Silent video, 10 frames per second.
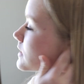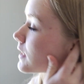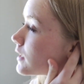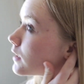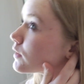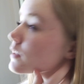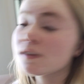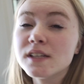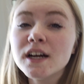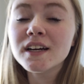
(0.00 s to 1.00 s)
So,
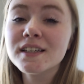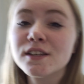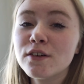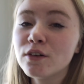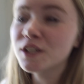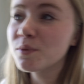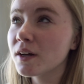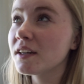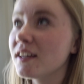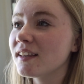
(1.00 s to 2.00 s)
so Sarah is the only
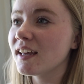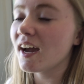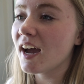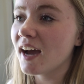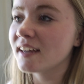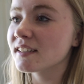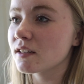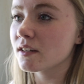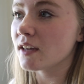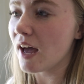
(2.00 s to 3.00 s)
one that
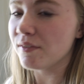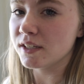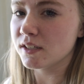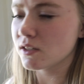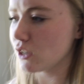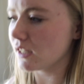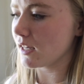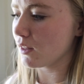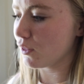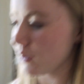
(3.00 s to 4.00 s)
has cavities. She has
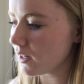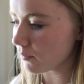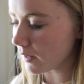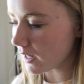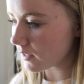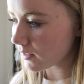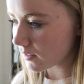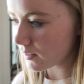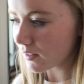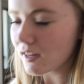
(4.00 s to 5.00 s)
like three, right?
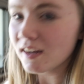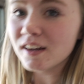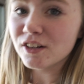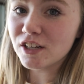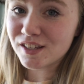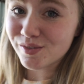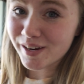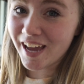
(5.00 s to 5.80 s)
Yeah, she has three. She has three